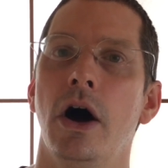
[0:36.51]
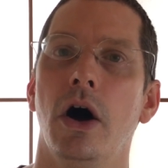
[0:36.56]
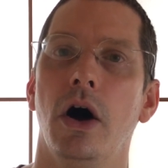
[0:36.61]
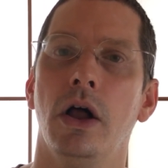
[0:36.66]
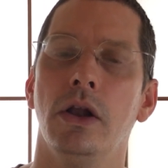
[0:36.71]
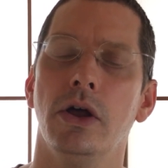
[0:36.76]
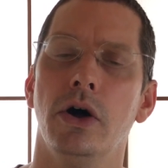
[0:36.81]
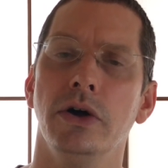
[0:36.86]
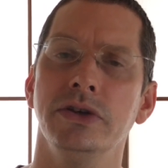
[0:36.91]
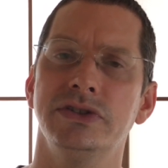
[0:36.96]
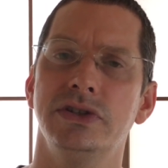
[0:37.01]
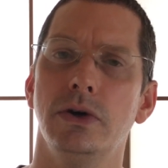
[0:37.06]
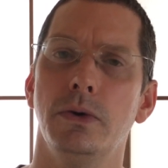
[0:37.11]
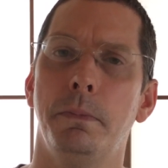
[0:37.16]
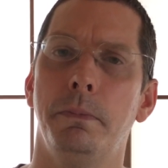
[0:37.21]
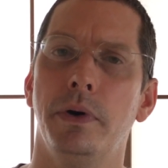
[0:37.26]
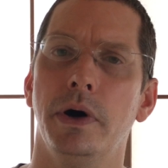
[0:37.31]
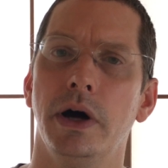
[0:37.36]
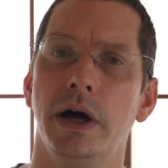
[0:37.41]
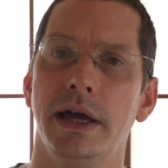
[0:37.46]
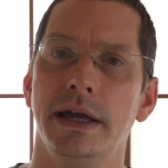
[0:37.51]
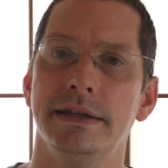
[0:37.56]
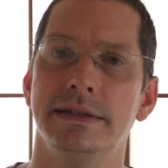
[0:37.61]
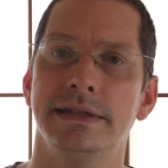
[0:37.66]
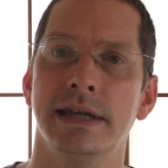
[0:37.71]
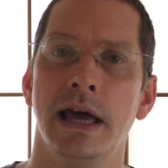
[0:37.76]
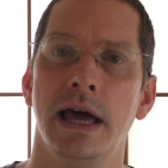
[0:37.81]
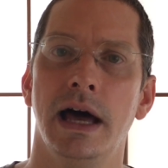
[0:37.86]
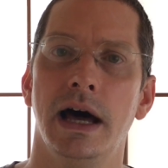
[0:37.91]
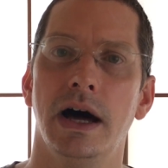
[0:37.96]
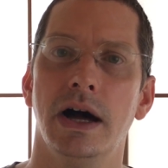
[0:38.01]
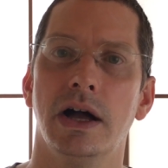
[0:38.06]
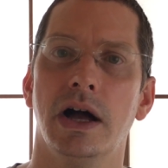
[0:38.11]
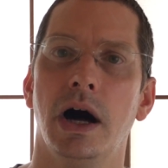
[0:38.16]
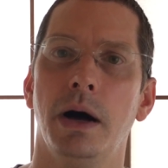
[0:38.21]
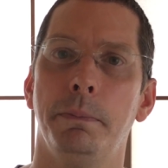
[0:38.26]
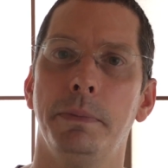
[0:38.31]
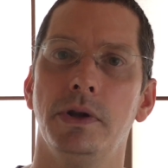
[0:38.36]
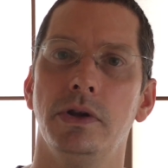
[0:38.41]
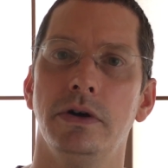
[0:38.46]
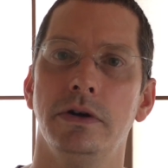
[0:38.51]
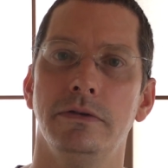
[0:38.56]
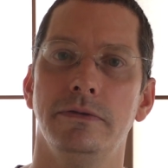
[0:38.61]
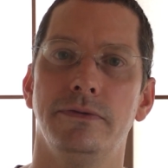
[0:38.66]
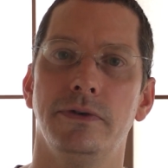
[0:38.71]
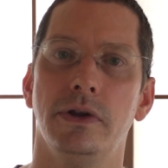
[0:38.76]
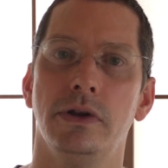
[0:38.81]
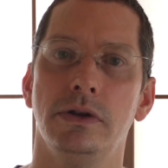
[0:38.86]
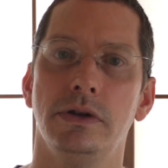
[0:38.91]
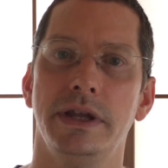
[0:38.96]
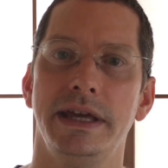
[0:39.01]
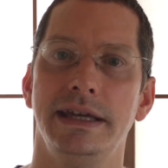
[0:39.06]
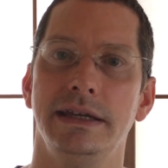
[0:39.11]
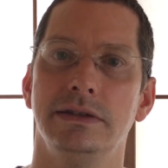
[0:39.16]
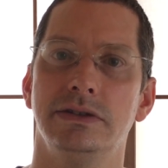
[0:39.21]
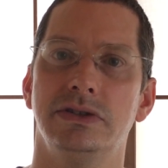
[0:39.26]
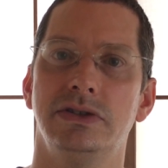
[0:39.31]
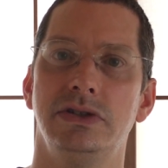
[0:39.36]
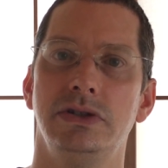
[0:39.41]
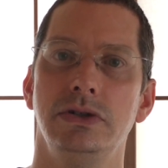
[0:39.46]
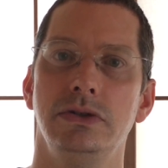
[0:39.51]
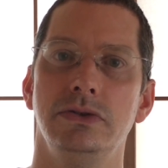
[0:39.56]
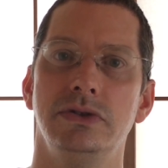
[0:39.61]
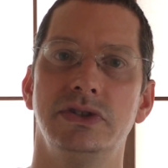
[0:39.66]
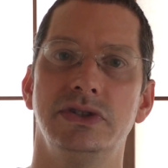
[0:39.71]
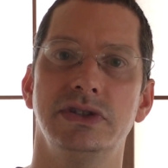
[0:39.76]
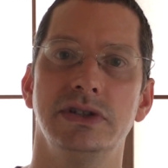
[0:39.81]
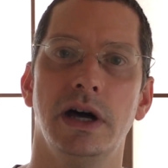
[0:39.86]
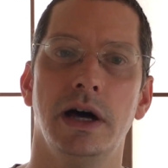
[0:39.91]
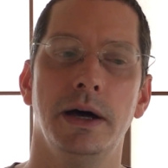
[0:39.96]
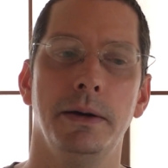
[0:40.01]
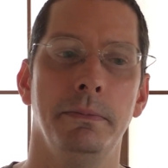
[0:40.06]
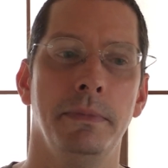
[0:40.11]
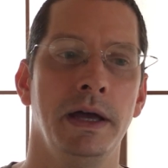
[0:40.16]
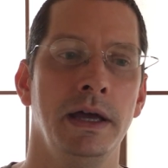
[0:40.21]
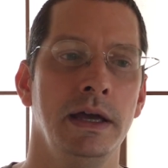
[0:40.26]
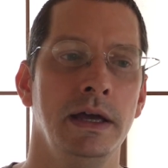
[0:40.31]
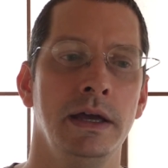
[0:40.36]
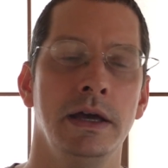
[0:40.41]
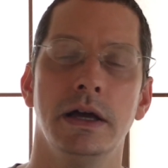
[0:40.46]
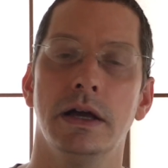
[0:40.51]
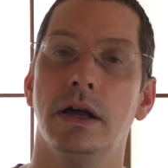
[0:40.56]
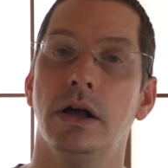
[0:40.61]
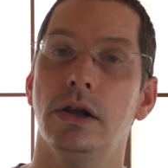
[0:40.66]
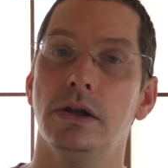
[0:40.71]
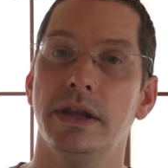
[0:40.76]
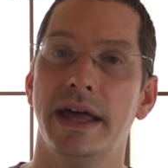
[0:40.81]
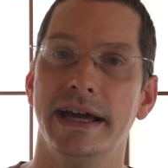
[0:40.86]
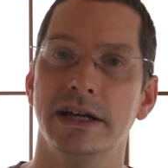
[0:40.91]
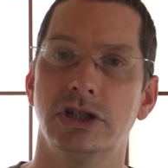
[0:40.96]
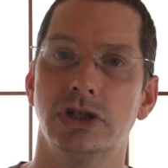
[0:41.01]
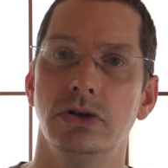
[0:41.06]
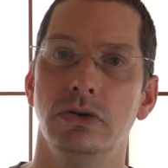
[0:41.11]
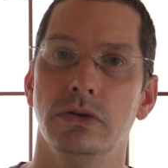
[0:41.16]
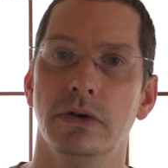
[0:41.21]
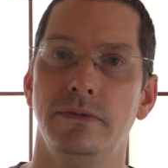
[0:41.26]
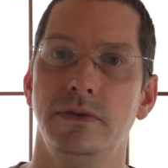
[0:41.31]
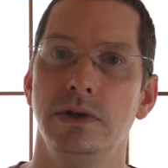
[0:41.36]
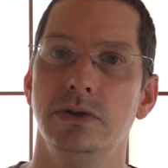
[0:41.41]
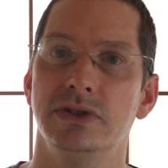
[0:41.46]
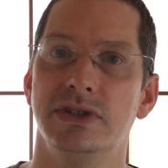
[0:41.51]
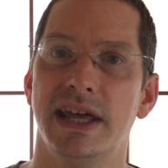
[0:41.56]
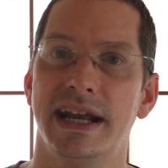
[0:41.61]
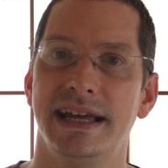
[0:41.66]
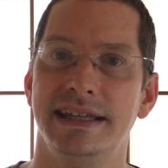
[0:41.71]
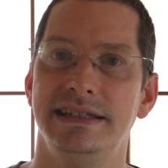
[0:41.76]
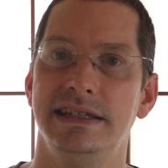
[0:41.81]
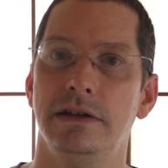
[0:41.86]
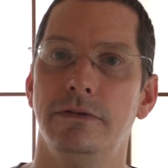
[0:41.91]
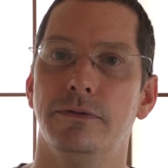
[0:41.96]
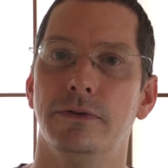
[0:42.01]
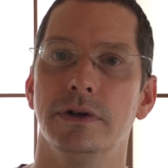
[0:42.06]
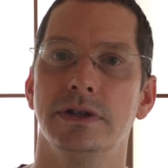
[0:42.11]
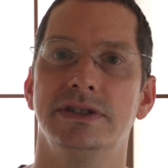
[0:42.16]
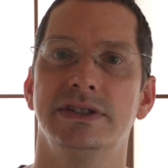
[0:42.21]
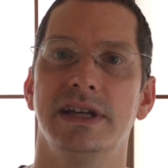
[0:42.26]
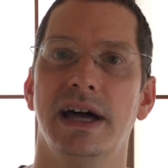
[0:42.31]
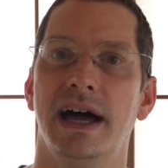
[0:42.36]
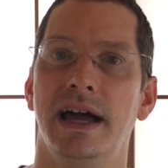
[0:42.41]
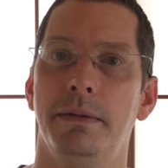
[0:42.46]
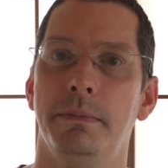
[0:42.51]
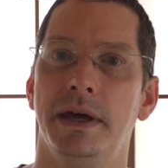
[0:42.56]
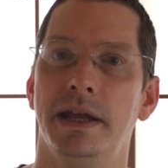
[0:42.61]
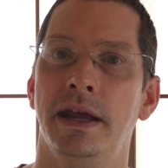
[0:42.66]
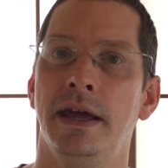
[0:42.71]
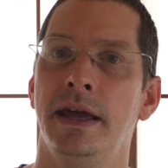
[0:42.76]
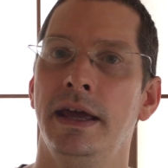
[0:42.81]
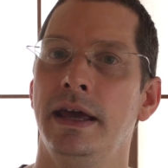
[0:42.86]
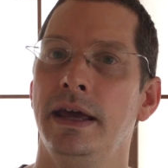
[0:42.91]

I'll also put a couple of links to some collection reviews that I did for Simon.